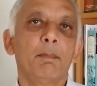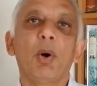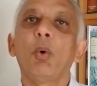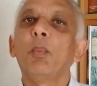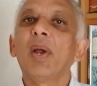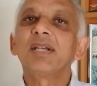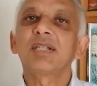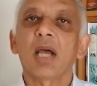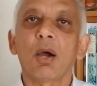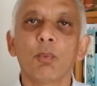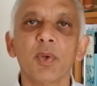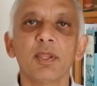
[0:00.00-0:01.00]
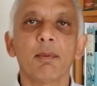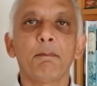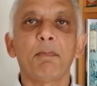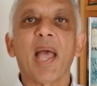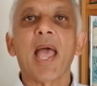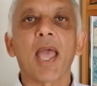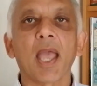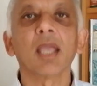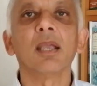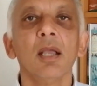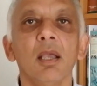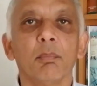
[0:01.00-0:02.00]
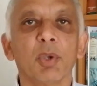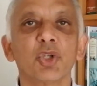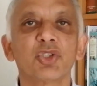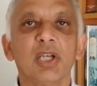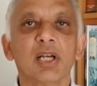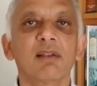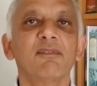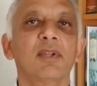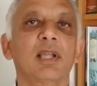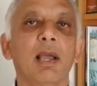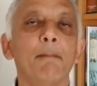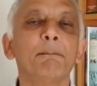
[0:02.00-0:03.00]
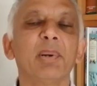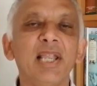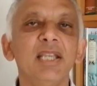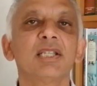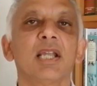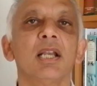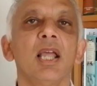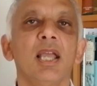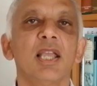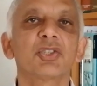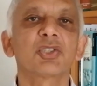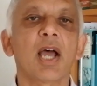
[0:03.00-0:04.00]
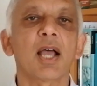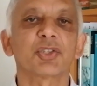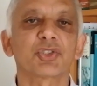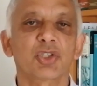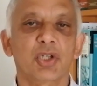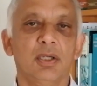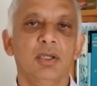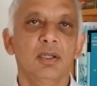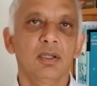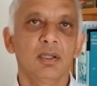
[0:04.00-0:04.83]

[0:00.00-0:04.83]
but went out with a bang because he had completed his task.